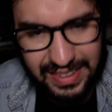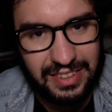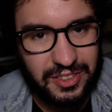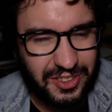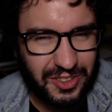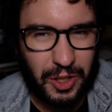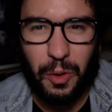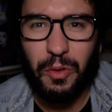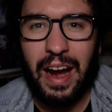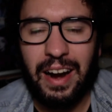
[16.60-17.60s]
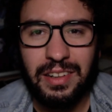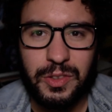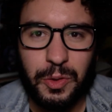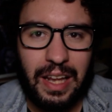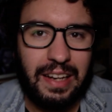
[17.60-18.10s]
seeing this just go around
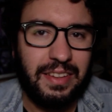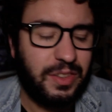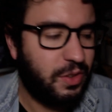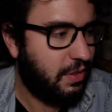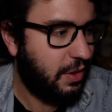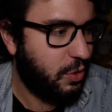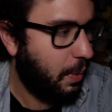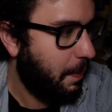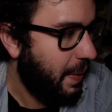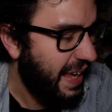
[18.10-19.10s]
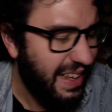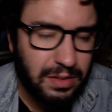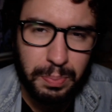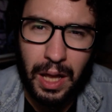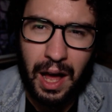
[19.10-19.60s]
to a lot of the, the Twin
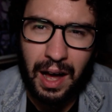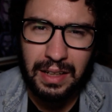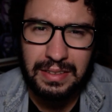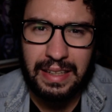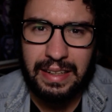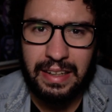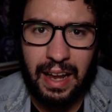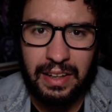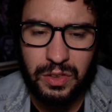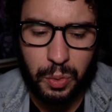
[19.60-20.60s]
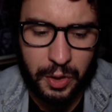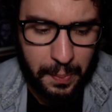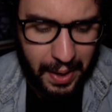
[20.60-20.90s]
Peaks blogs and, and Twitter